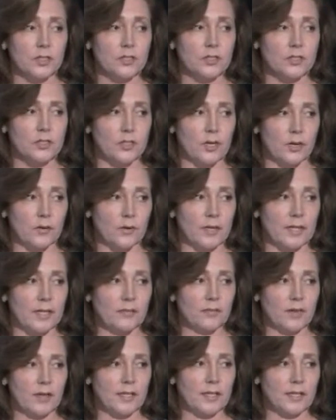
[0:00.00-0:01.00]
So
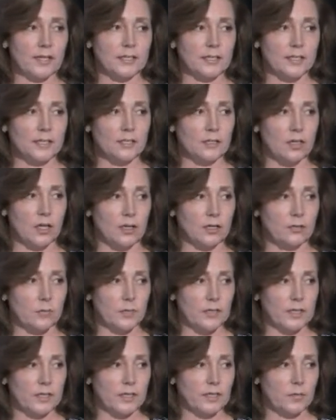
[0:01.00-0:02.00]
if I get a little
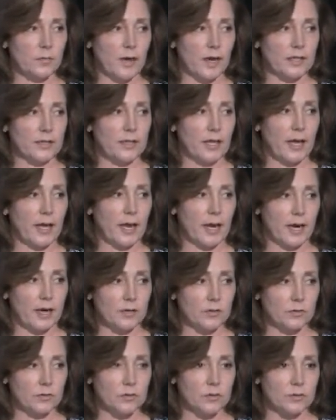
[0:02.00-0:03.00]
long-winded about the
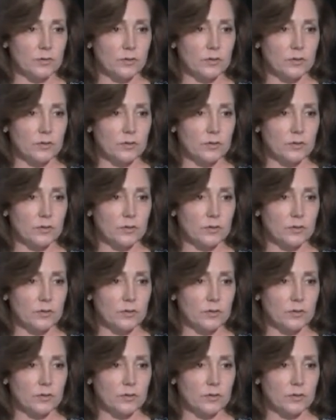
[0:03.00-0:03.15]
house,